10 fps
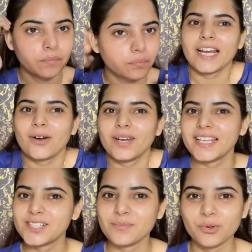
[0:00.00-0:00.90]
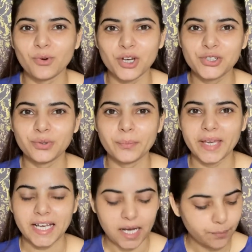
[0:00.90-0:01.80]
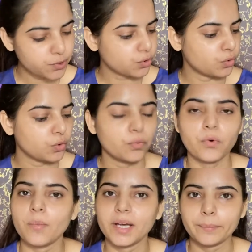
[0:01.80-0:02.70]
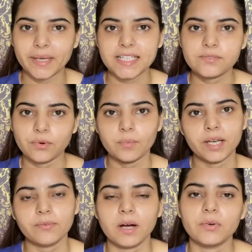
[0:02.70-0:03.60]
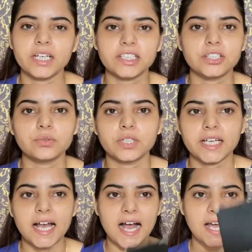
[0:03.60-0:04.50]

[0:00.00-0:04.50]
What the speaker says: Now let's move on to makeup. So for my base, for my foundation today, I